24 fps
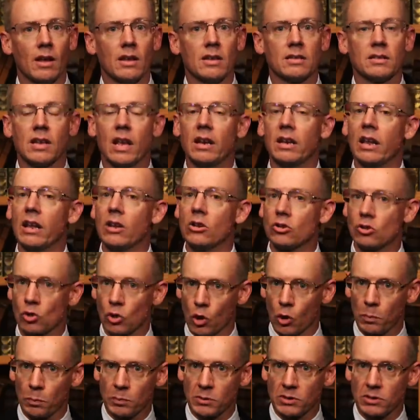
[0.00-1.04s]
Sending
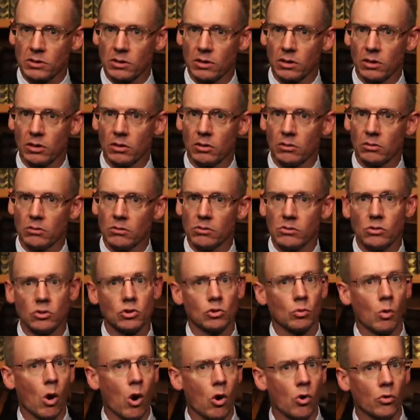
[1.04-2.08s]
troops,
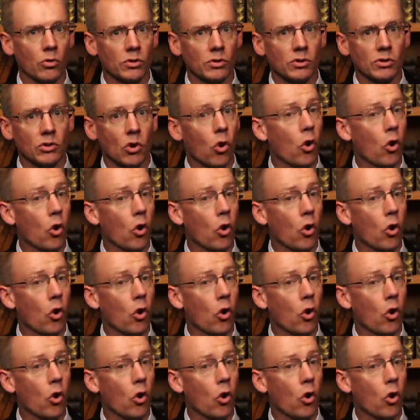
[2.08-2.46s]
drones,